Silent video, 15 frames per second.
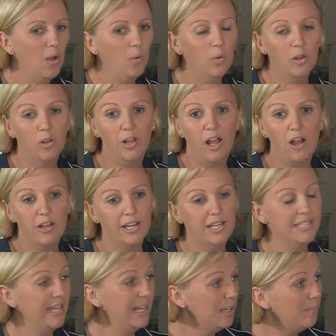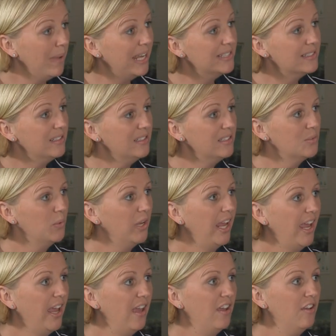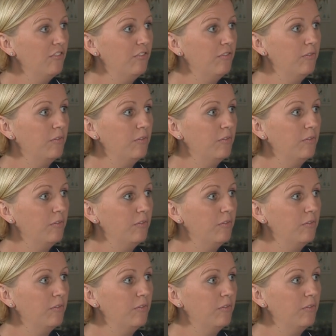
Well, on a daily basis, we have